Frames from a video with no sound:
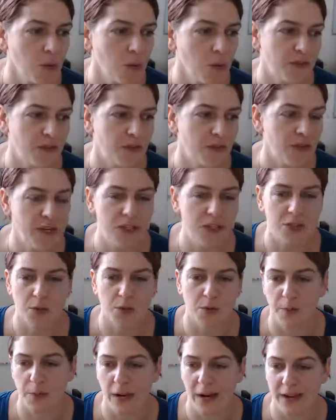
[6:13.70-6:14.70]
a funny story
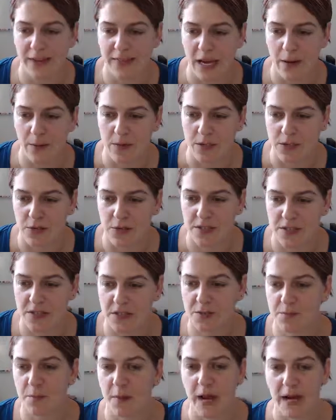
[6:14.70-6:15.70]
behind that one? So this is
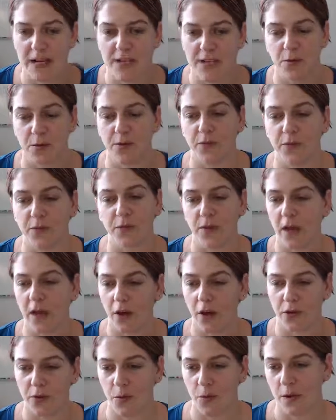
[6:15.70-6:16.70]
my story for the health
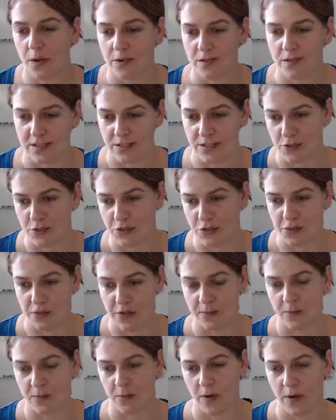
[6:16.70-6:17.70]
and wellness industry,
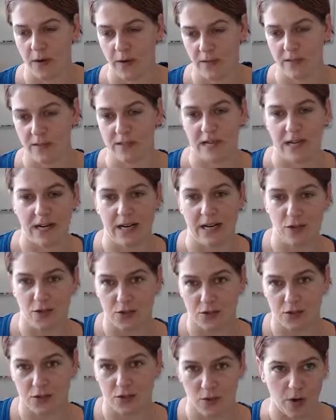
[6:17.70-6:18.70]
right? Because that is
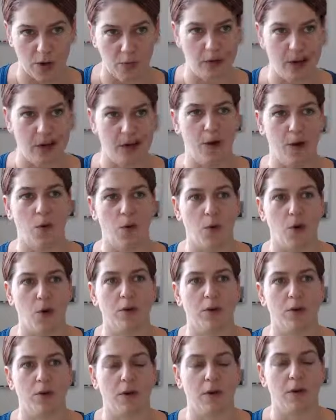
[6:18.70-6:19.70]
also one of my network
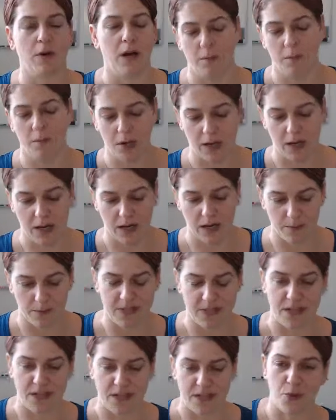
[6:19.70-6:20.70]
marketing
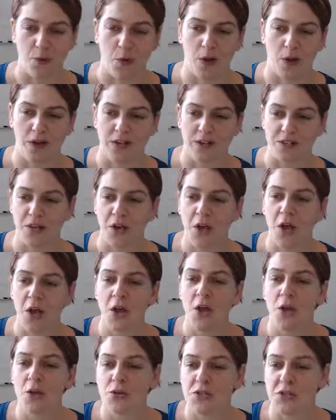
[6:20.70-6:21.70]
companies, Health and Wellness.
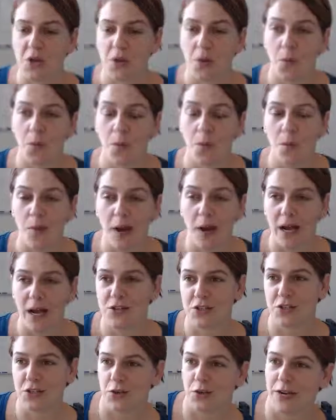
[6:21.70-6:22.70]
So my
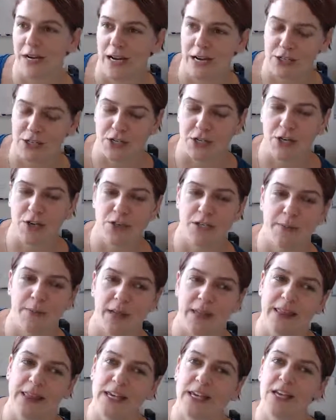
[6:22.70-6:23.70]
story actually goes something like
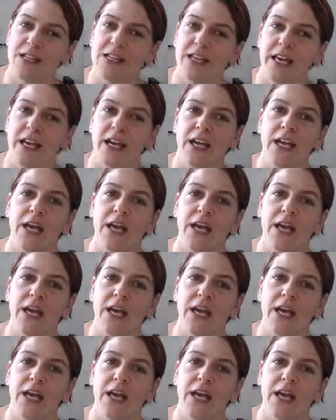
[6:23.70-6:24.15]
this, like,